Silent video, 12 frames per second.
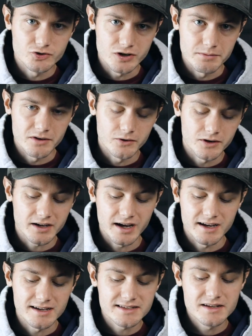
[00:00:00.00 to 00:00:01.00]
dreamy look,
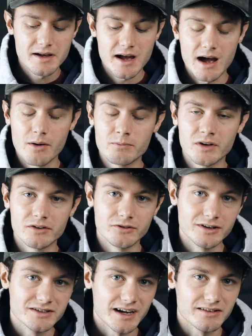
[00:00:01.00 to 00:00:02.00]
I guess. I'm not
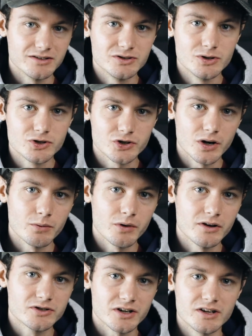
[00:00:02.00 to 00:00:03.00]
really exactly too sure on what
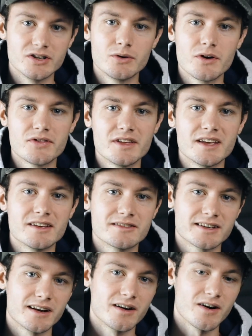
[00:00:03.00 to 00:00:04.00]
I was trying to do with it. It's
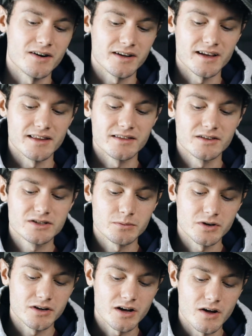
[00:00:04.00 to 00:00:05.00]
kind of hard to get some
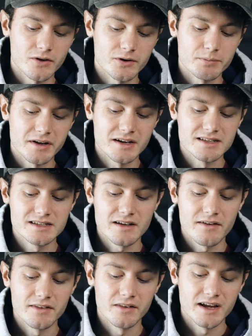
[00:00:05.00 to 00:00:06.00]
good color because
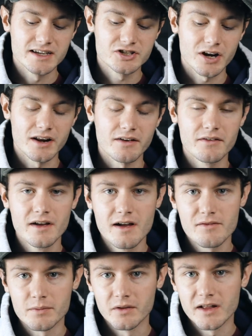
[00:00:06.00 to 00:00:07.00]
of the light shining
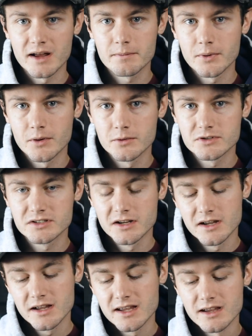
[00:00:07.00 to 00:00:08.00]
from the light post.
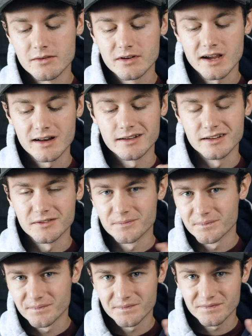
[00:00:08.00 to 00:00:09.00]
It kind of
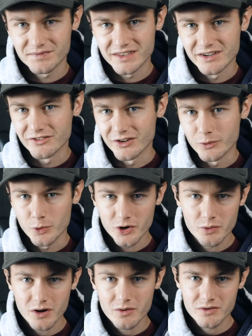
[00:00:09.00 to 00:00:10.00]
didn't really
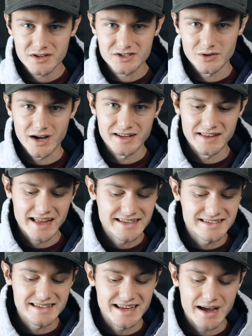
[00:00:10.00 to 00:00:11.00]
work well, so
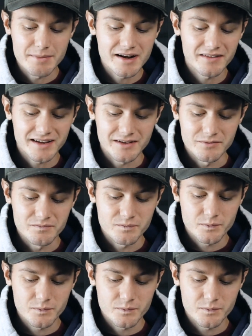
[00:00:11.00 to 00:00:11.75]
I made it like a